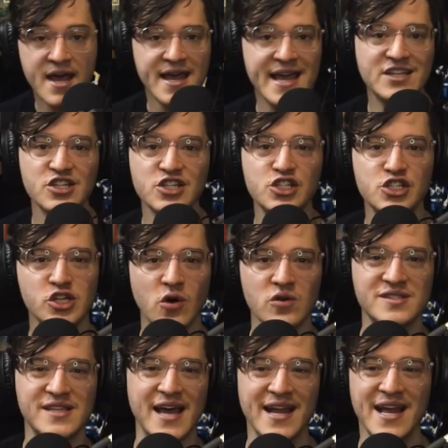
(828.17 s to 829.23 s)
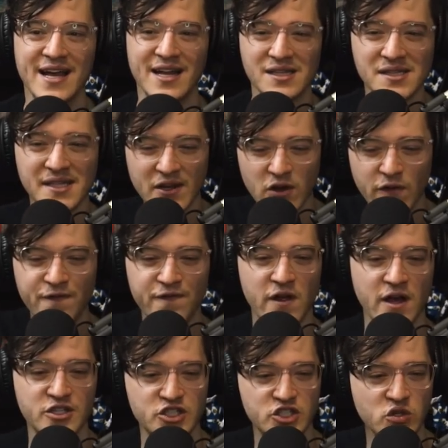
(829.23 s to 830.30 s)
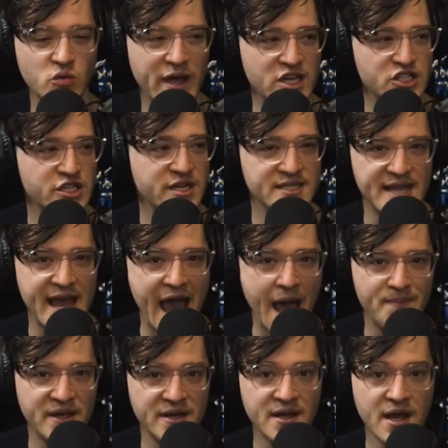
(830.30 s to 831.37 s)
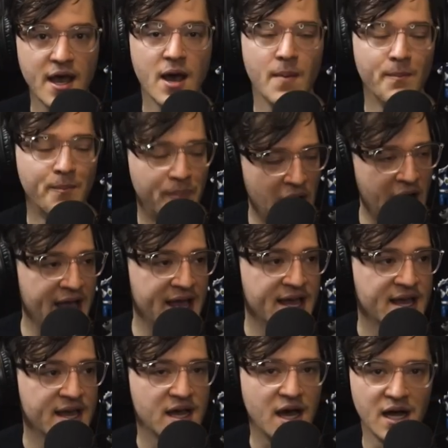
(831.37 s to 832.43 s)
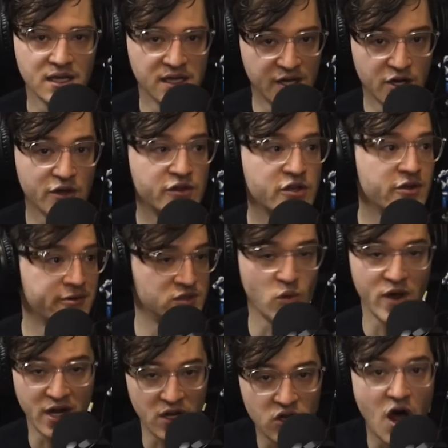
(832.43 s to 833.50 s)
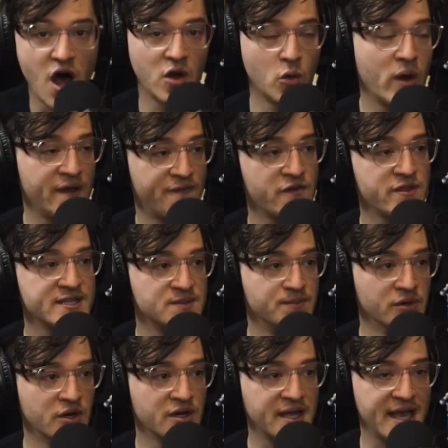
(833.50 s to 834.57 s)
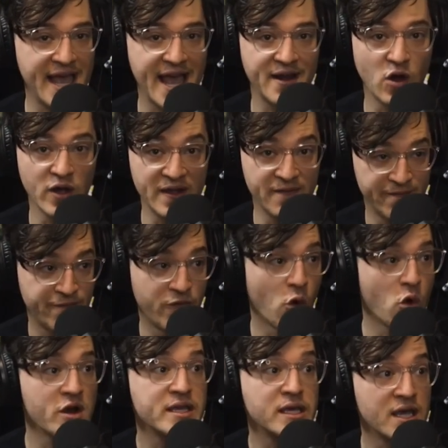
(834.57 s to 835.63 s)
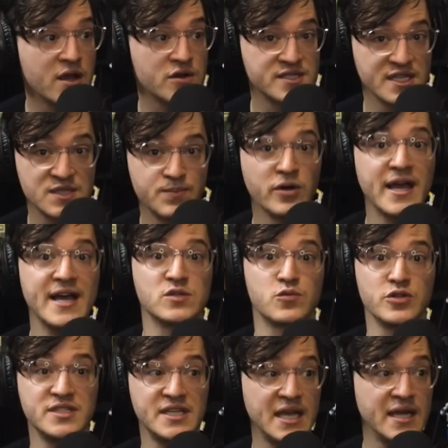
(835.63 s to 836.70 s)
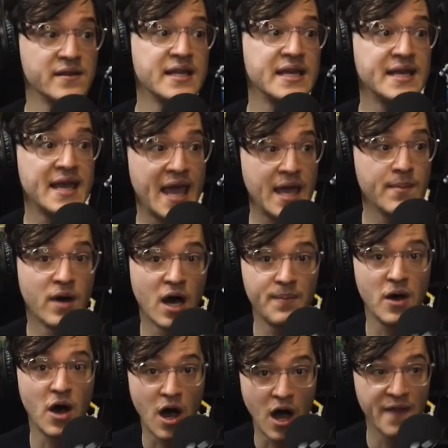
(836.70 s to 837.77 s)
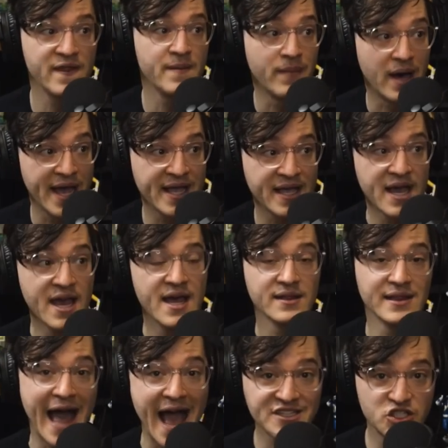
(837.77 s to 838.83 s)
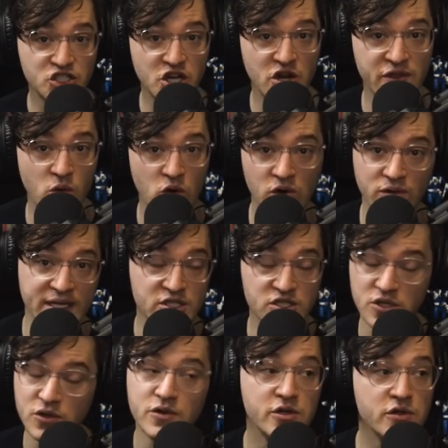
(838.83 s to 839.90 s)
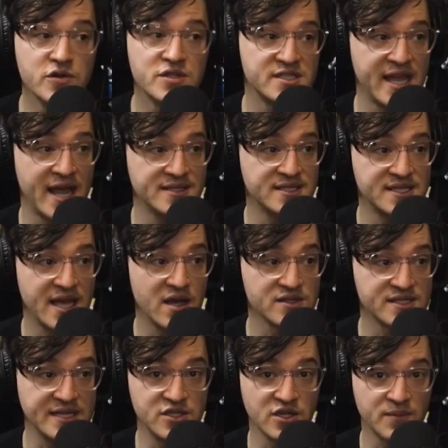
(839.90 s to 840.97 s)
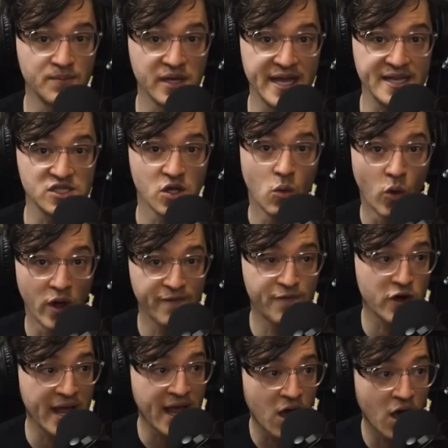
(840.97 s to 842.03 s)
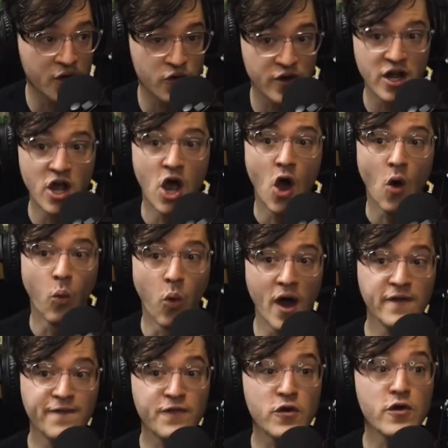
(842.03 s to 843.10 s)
It just shows that little fluctuation has happened, but A little news went a long way for this book, and in 4 years, this book has routinely came up on the mic. Last year, there were only 2 newsstand sales that took place, one for $800, one for